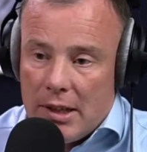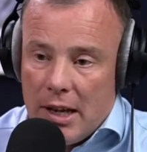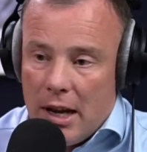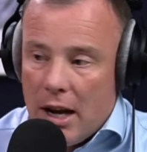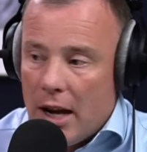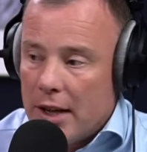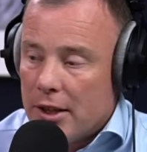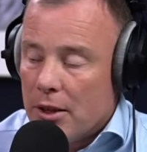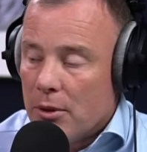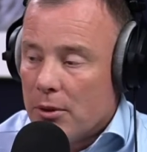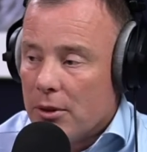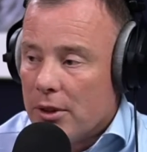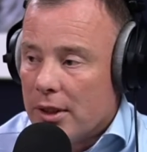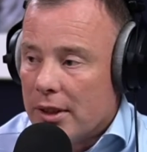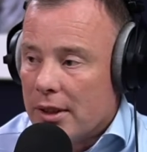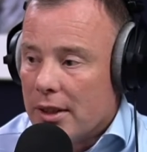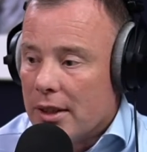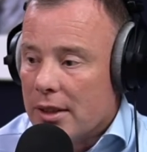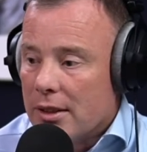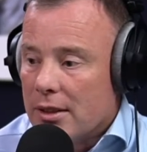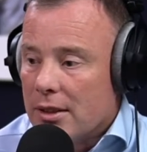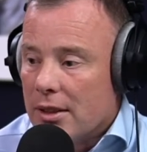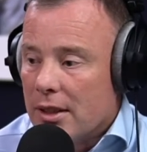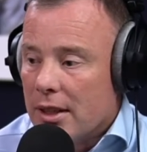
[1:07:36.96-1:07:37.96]
I don't think
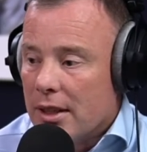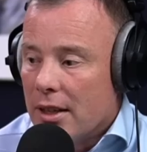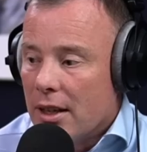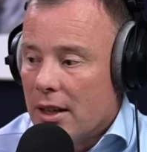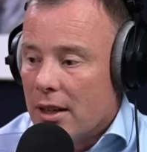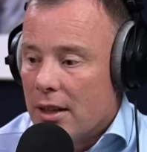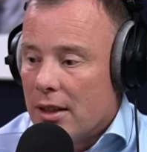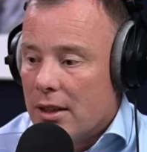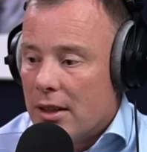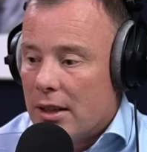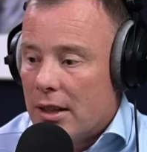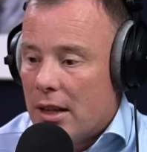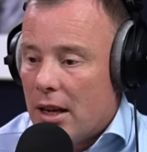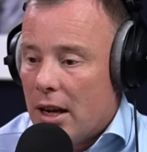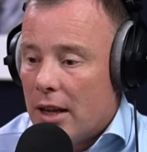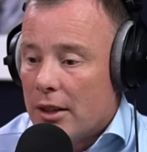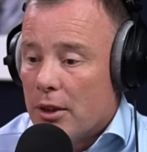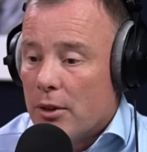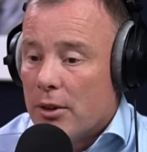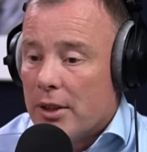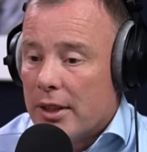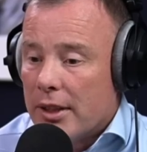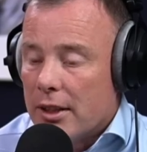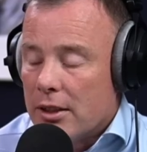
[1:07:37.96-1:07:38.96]
it's
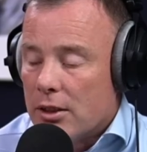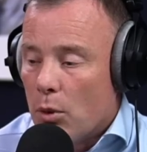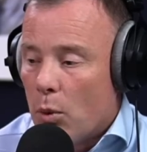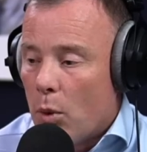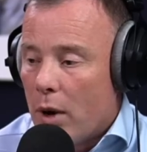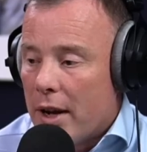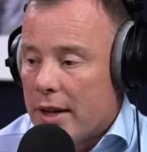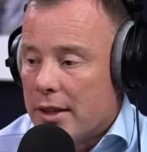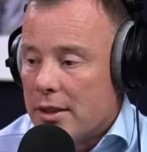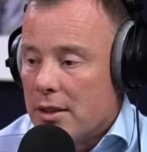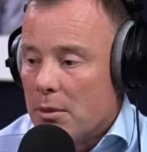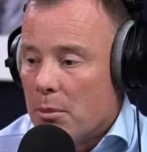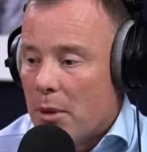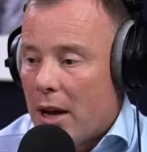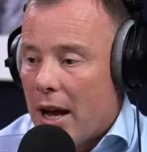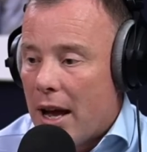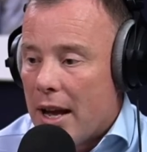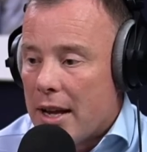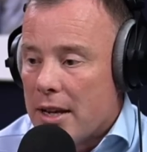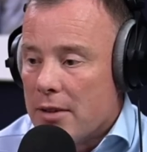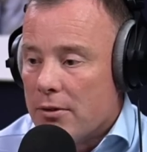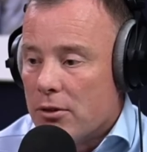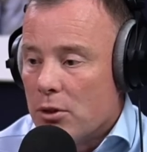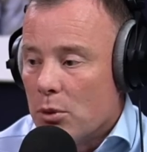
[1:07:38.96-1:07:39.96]
a way to
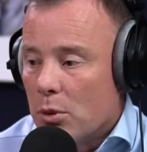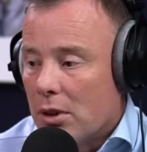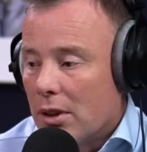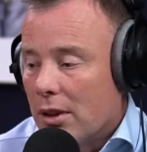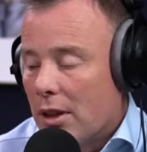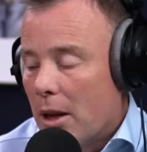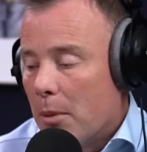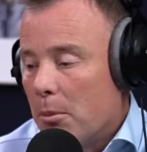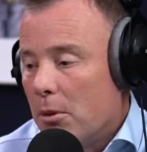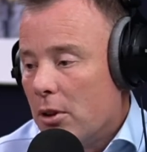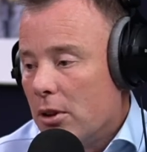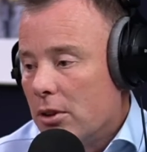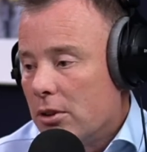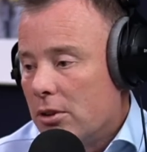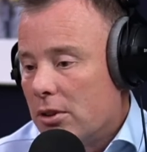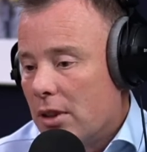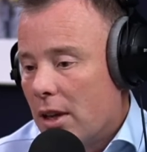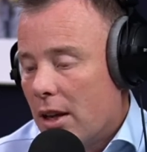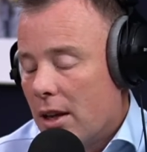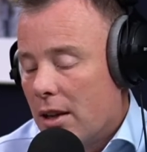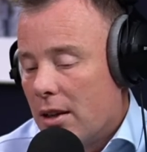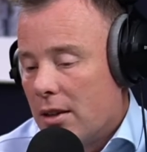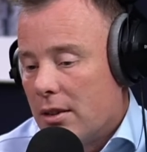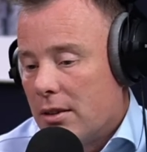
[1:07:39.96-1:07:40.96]
behave to a club
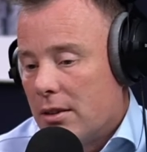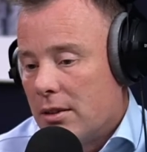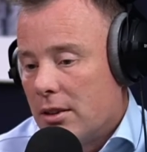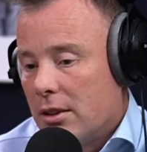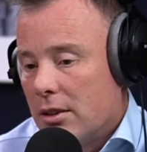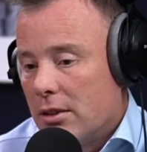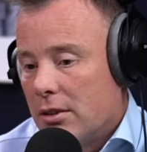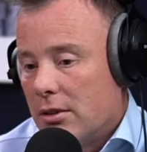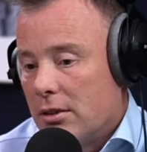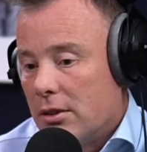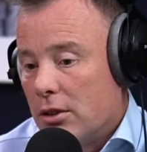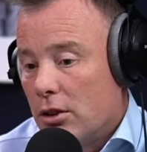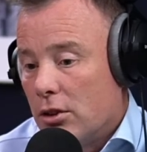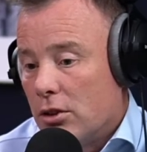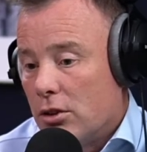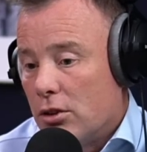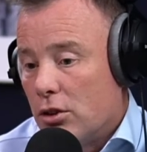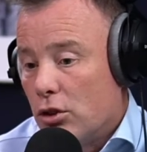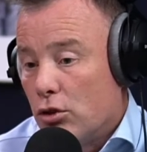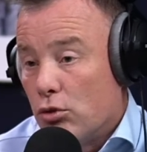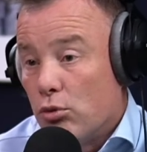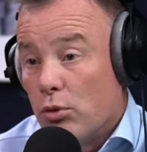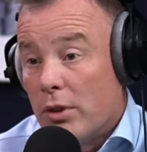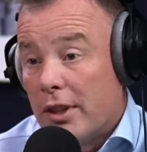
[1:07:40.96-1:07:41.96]

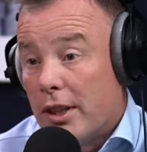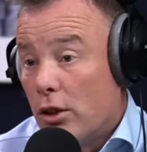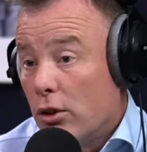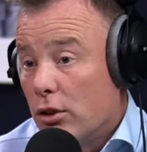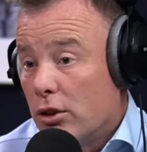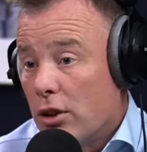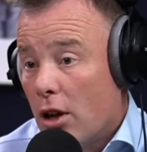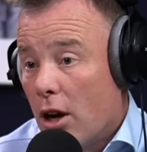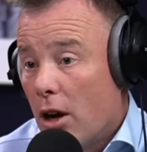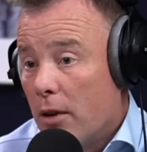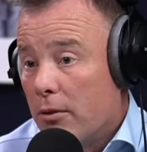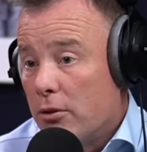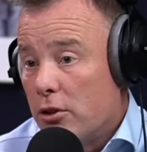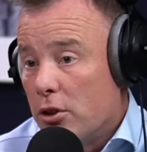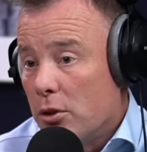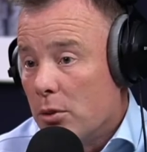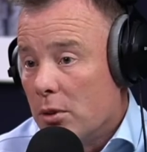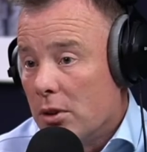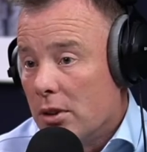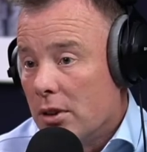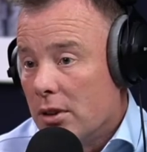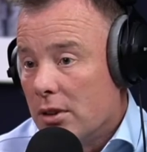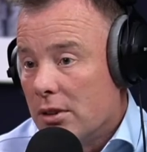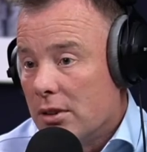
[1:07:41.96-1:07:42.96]
that's really looked after you
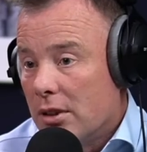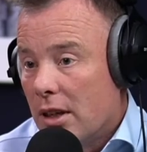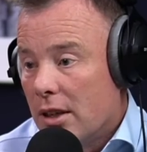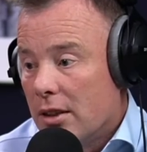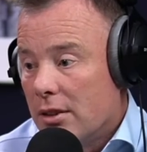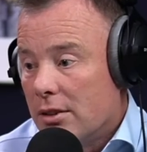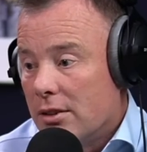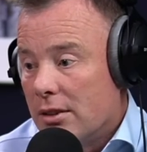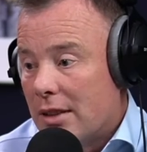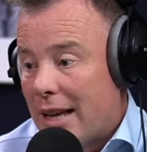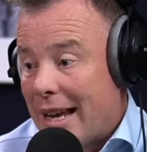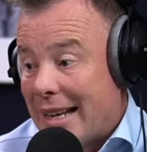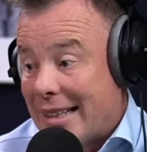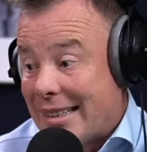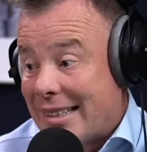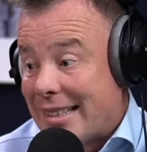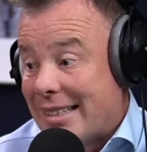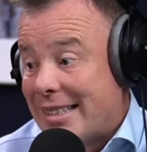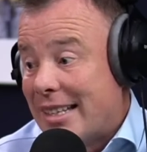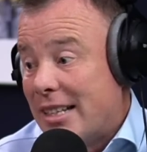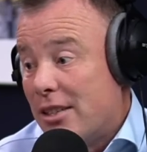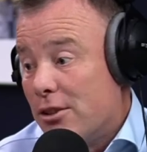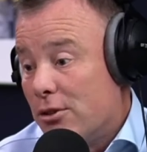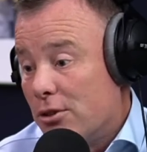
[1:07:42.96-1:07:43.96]
and
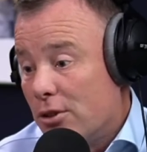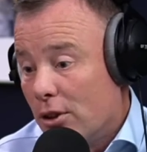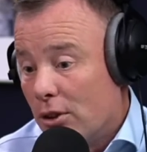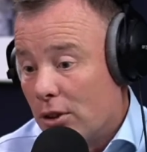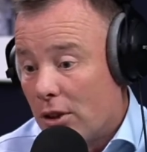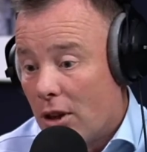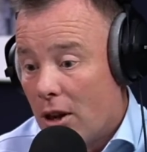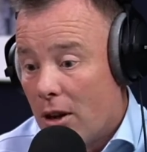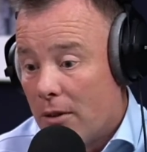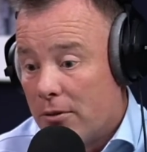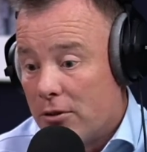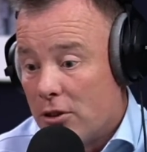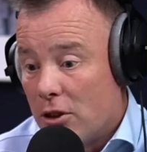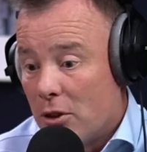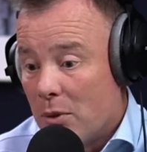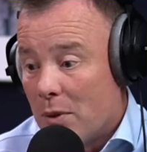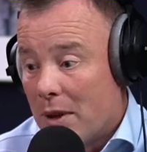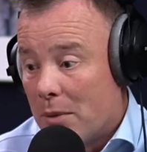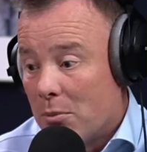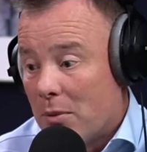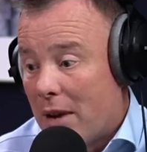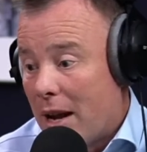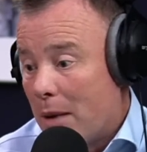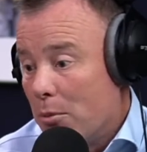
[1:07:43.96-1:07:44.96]
continues to look after you
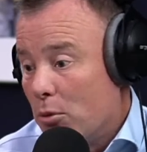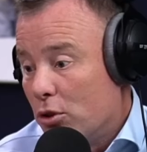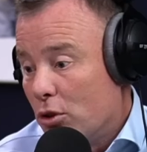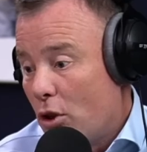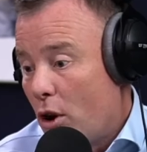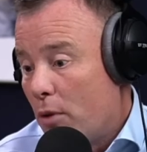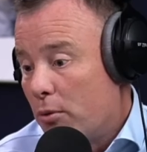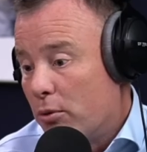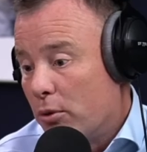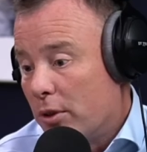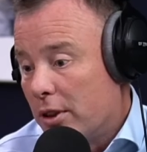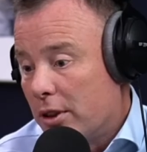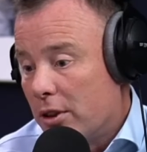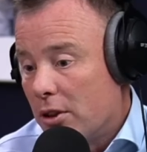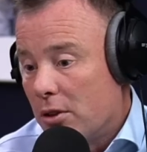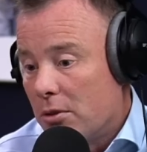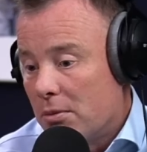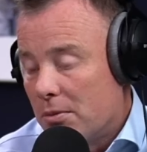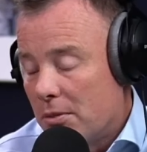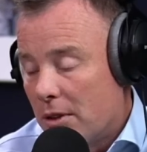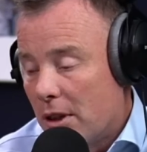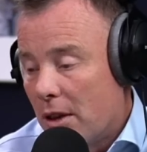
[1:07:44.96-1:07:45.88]
and was offering you